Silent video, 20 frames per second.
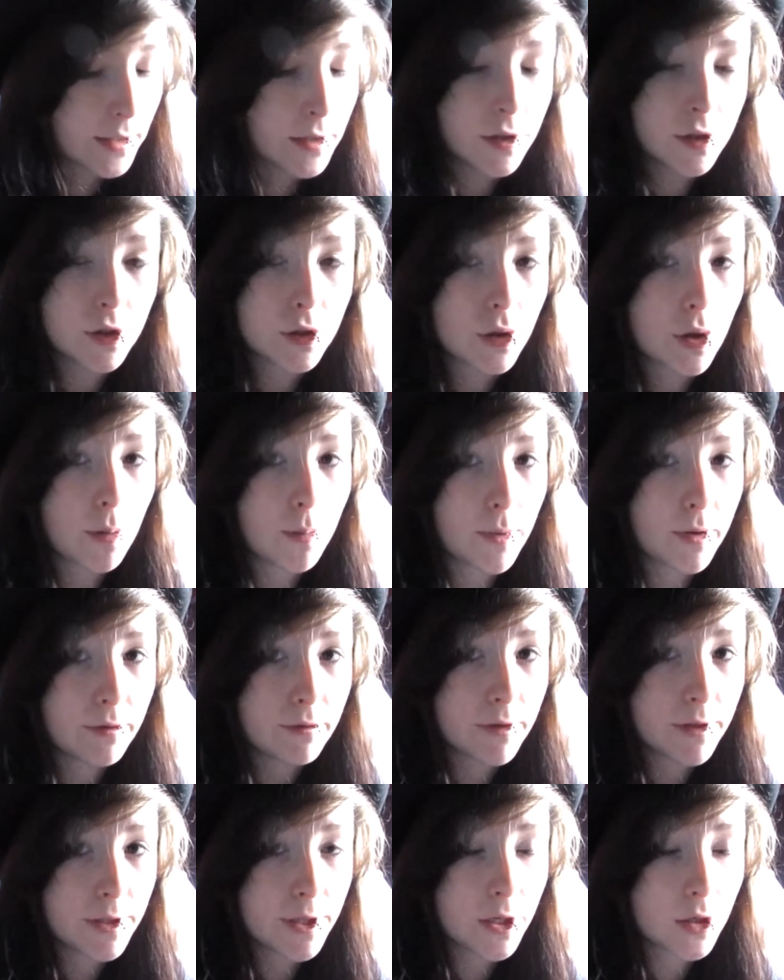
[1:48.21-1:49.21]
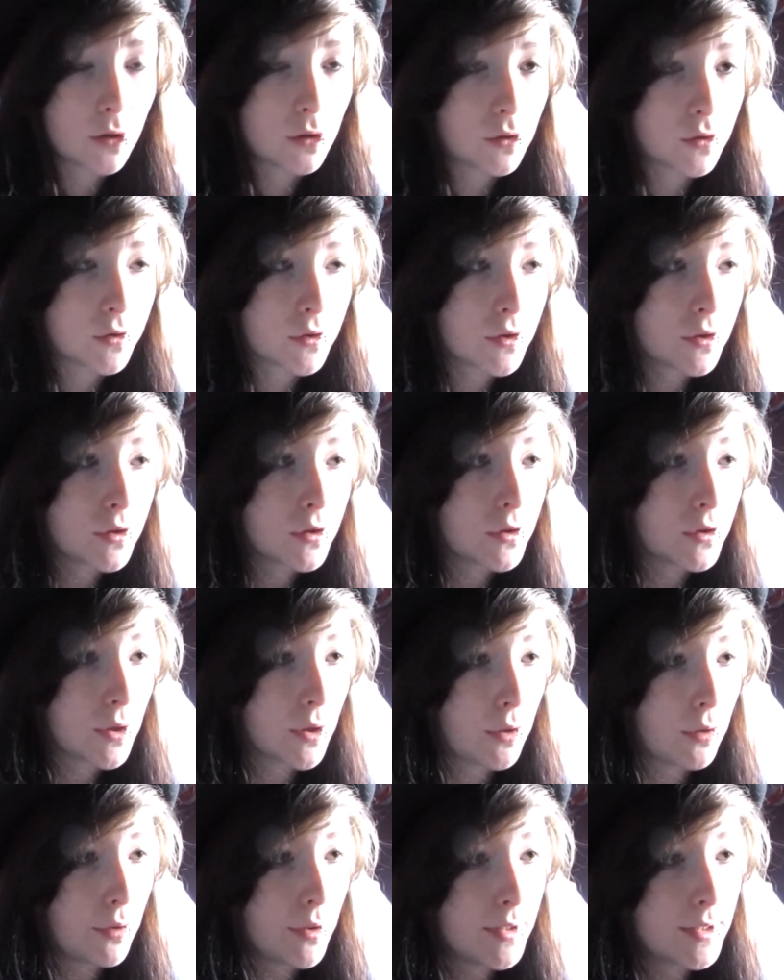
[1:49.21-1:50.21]
can do on my videos,
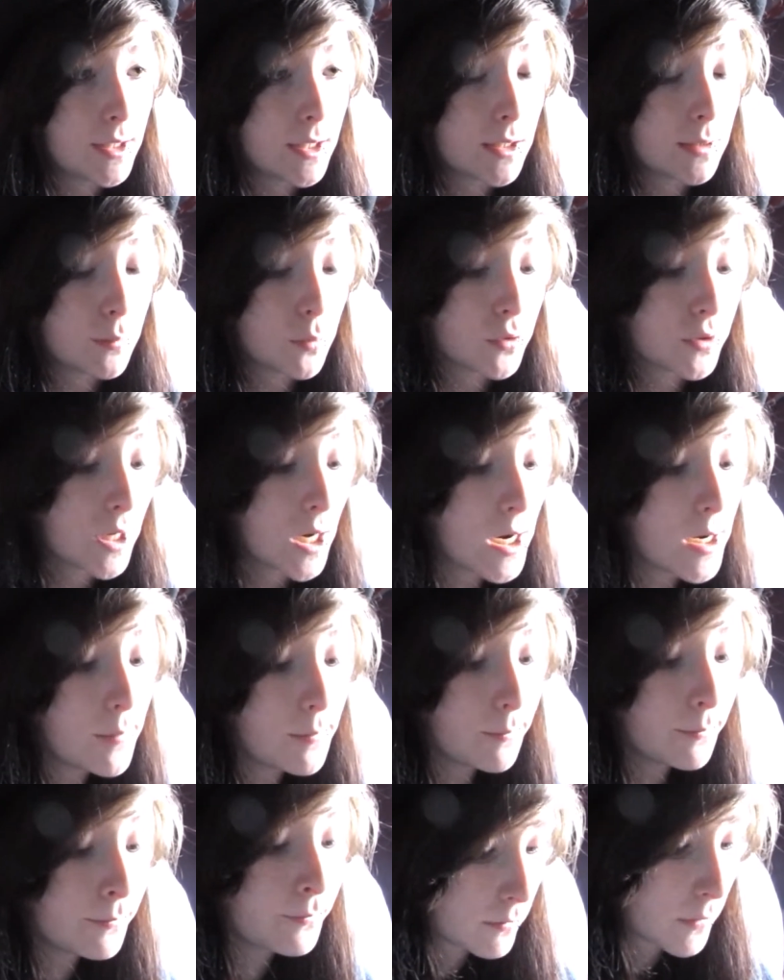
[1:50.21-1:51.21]
so it takes more time.